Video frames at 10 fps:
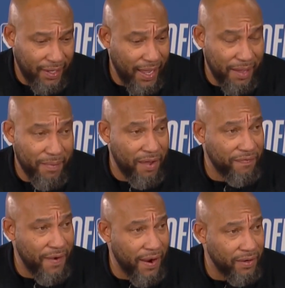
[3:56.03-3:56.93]
came out
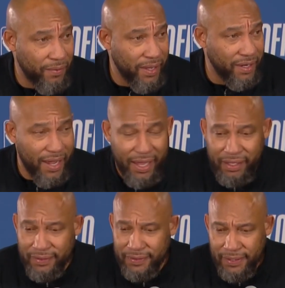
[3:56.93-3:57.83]
firing away tonight.
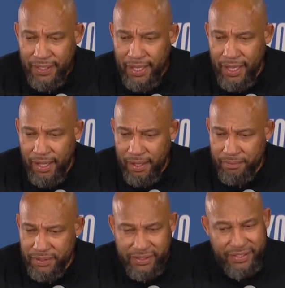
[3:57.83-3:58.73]
Um,
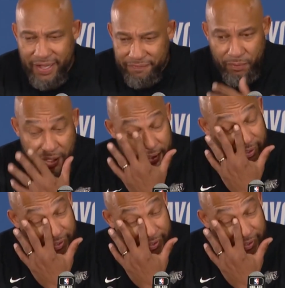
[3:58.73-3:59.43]
it's a tough one